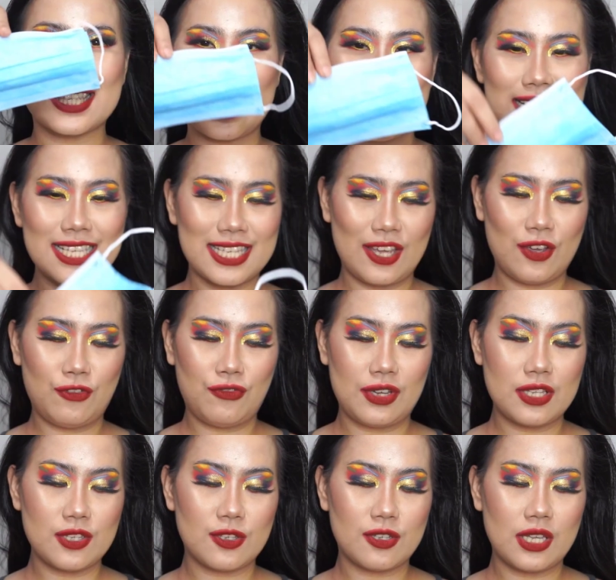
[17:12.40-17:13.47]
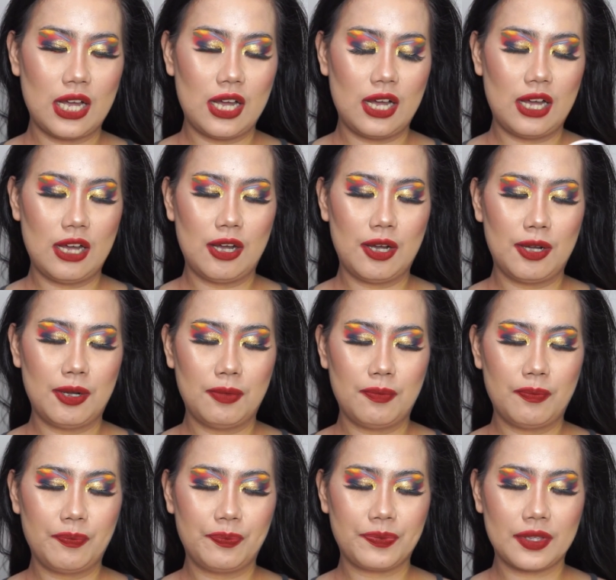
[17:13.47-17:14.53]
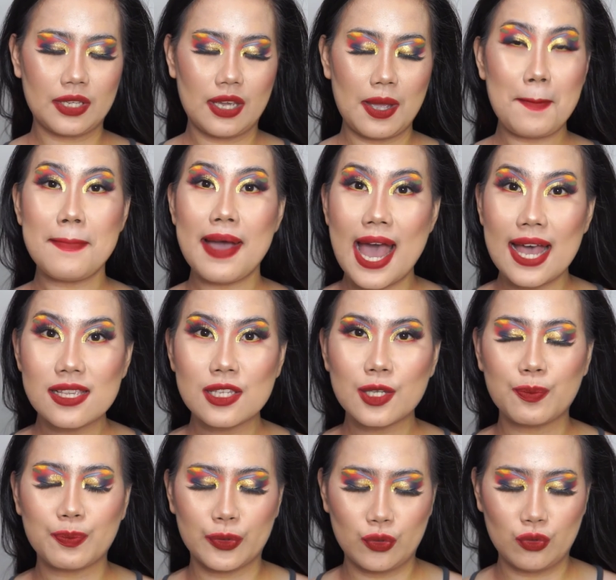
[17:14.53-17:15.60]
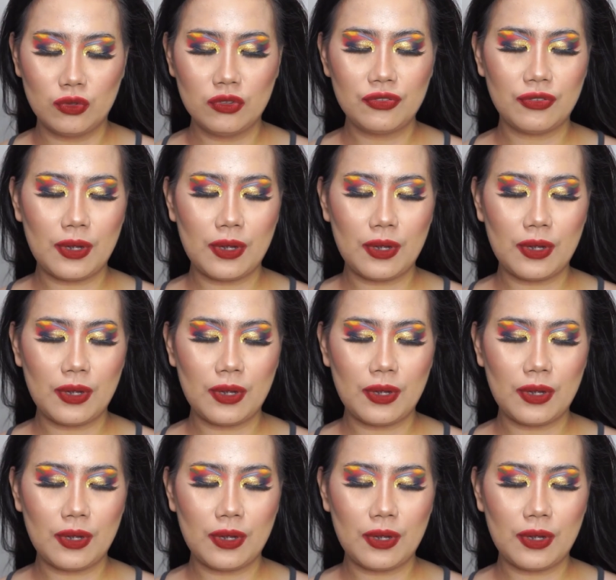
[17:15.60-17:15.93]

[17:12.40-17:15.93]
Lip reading: test if it's mask proof.